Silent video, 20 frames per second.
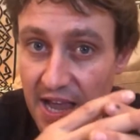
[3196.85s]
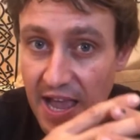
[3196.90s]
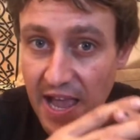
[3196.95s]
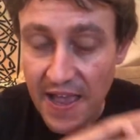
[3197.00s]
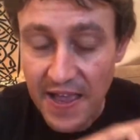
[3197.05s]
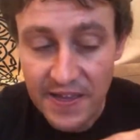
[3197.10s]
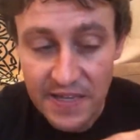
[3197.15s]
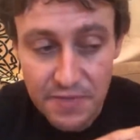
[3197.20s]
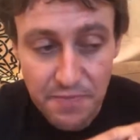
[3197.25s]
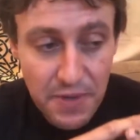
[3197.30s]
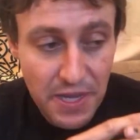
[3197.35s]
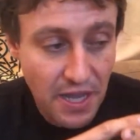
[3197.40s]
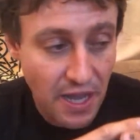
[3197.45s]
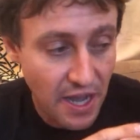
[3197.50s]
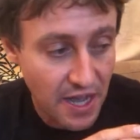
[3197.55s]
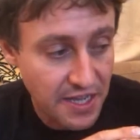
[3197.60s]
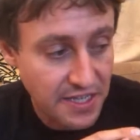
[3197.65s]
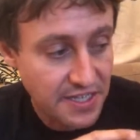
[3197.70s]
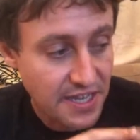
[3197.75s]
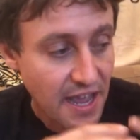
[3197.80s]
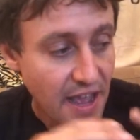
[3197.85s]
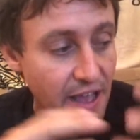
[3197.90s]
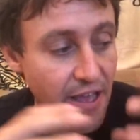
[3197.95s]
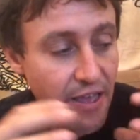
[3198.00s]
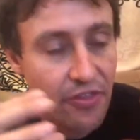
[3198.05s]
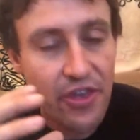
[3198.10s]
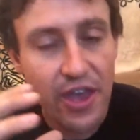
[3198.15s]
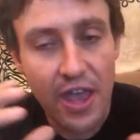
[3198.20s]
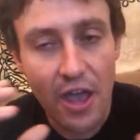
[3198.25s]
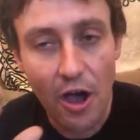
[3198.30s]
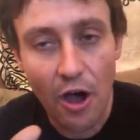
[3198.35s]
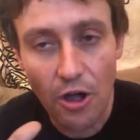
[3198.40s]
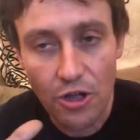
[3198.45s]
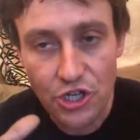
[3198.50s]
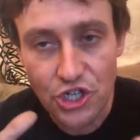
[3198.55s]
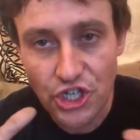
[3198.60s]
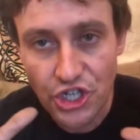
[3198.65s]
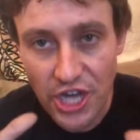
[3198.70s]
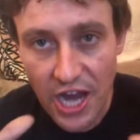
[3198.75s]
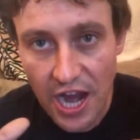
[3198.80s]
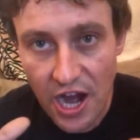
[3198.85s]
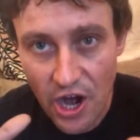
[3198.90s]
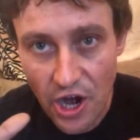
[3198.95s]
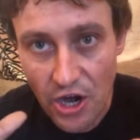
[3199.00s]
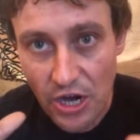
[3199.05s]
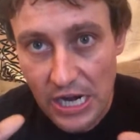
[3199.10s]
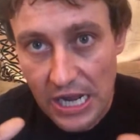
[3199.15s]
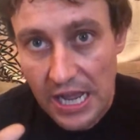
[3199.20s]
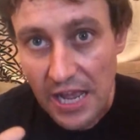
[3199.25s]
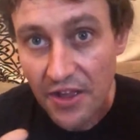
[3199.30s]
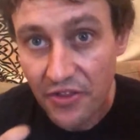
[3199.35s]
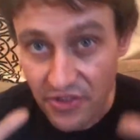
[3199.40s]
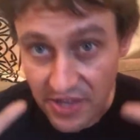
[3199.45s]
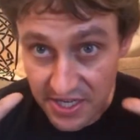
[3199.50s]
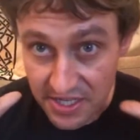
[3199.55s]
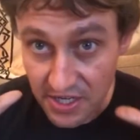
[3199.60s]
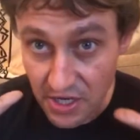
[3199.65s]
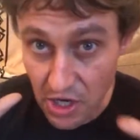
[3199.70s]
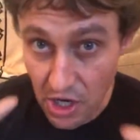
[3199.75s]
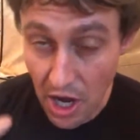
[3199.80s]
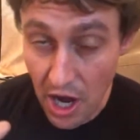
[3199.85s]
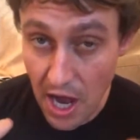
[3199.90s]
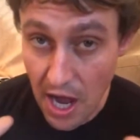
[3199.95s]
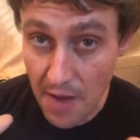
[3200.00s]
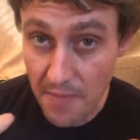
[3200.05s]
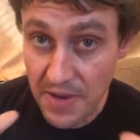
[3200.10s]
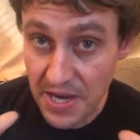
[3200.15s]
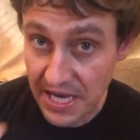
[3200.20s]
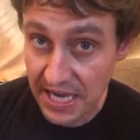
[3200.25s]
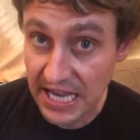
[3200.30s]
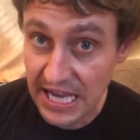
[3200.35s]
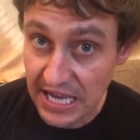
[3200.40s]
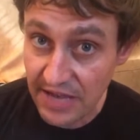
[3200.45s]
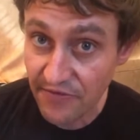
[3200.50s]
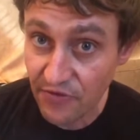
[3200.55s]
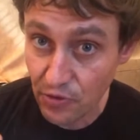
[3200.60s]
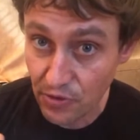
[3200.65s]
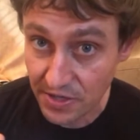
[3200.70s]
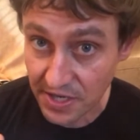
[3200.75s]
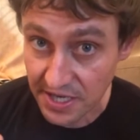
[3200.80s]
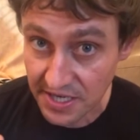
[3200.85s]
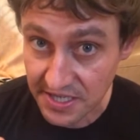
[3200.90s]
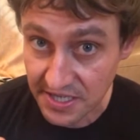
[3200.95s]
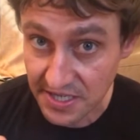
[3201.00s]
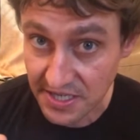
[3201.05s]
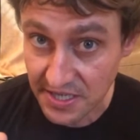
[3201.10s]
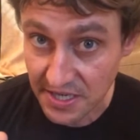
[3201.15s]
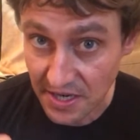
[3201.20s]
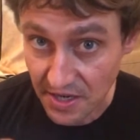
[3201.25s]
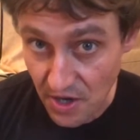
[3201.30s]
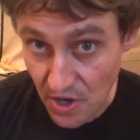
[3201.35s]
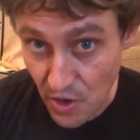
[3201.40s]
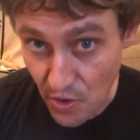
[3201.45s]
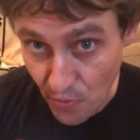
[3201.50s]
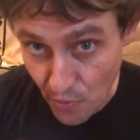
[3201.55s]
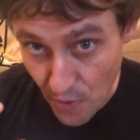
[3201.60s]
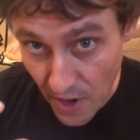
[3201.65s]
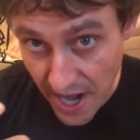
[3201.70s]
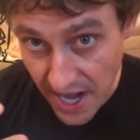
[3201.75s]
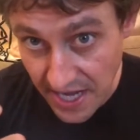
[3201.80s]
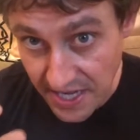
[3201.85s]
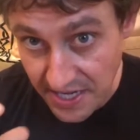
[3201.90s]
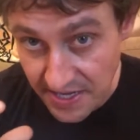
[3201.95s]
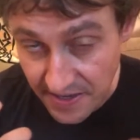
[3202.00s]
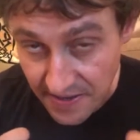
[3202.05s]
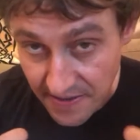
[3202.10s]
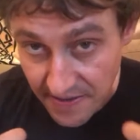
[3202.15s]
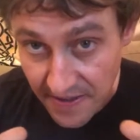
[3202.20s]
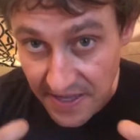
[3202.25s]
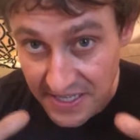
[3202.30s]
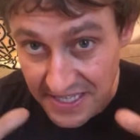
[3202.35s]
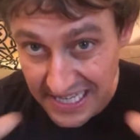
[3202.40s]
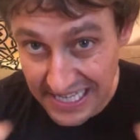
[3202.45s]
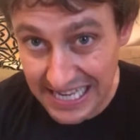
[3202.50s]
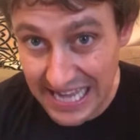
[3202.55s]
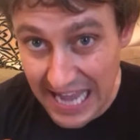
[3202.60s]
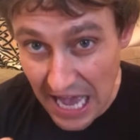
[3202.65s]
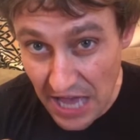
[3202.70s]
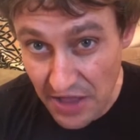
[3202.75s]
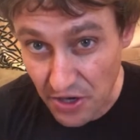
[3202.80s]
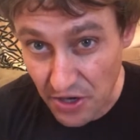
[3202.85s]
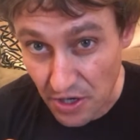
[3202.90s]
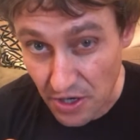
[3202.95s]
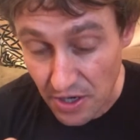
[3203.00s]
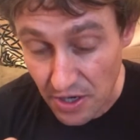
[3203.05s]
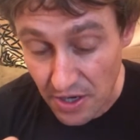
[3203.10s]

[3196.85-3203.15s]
is because they all share this common evilness, right, together.